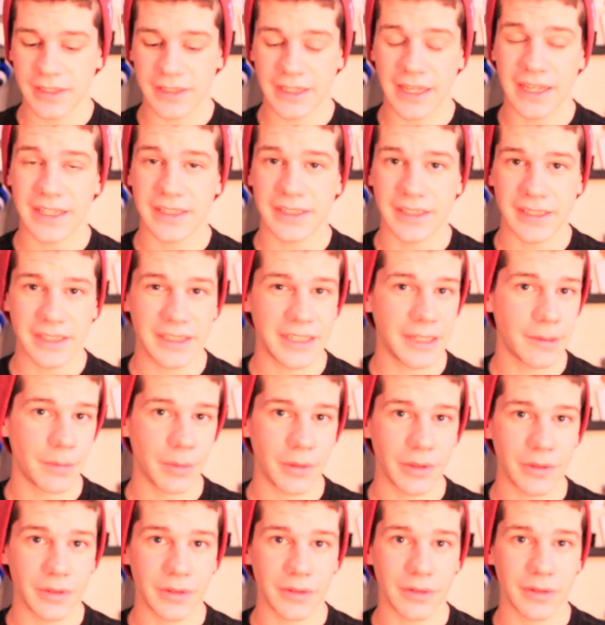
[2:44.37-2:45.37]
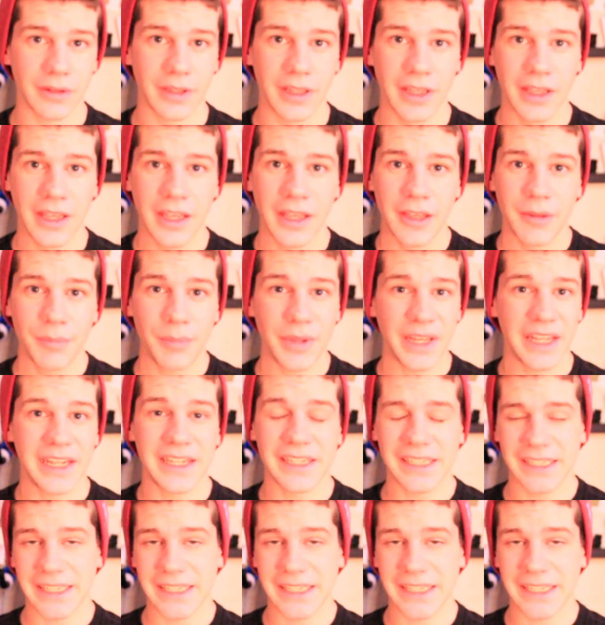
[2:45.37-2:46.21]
that's the typical beanie